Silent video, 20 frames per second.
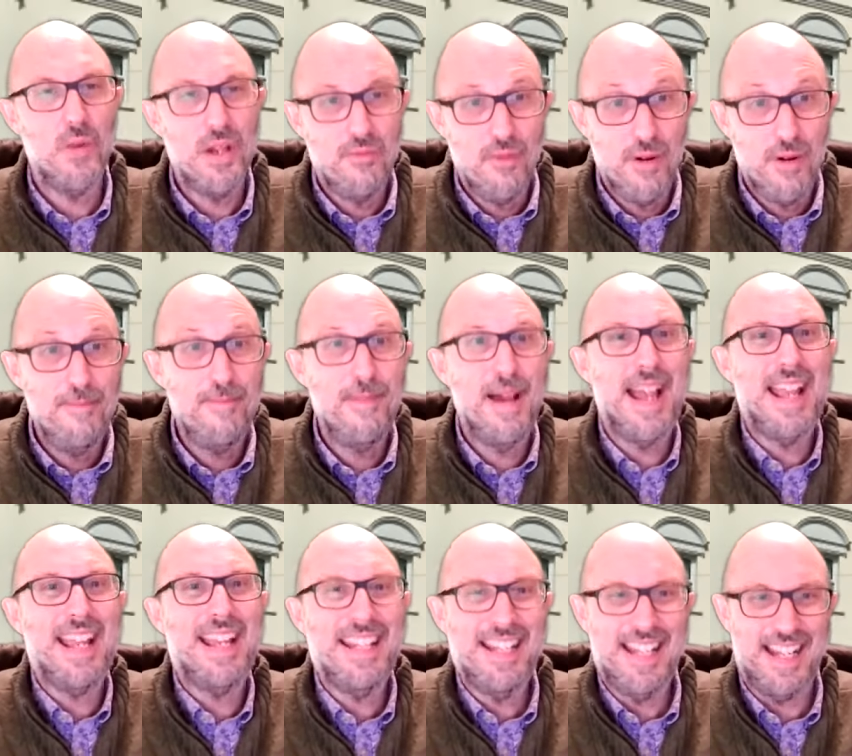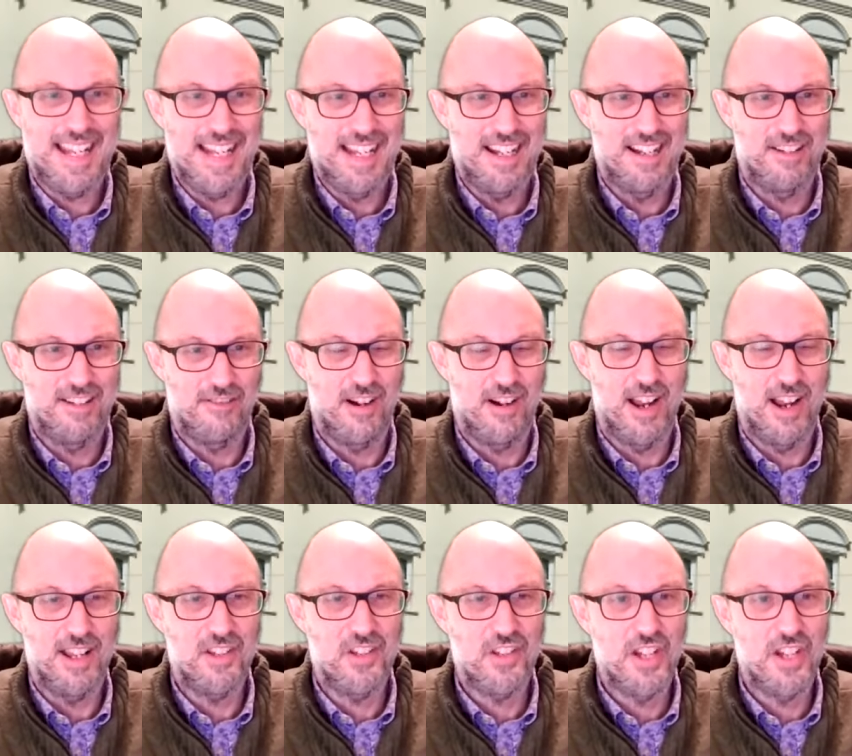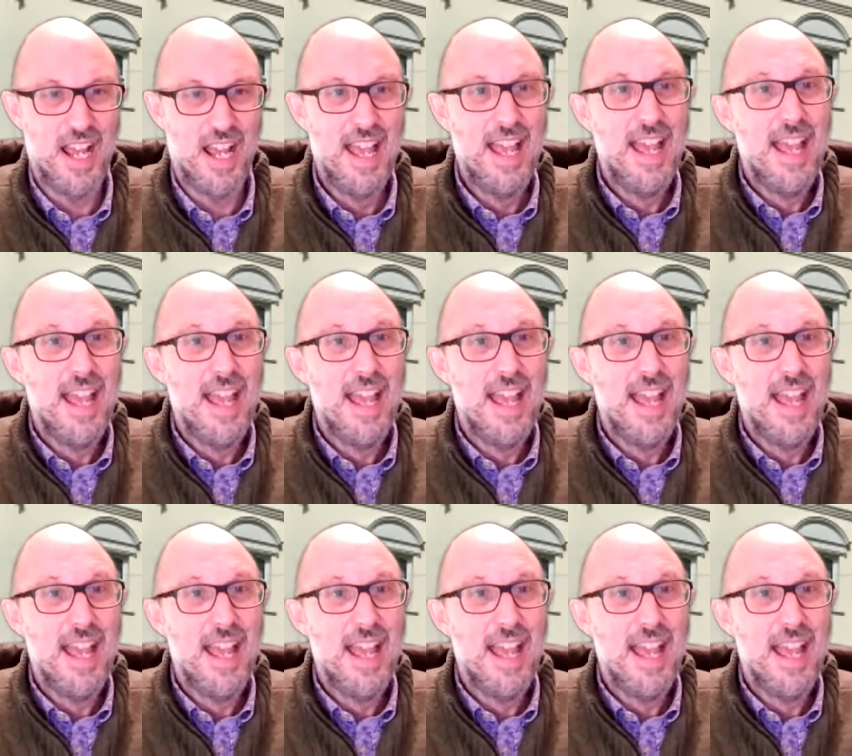we remain in Christ.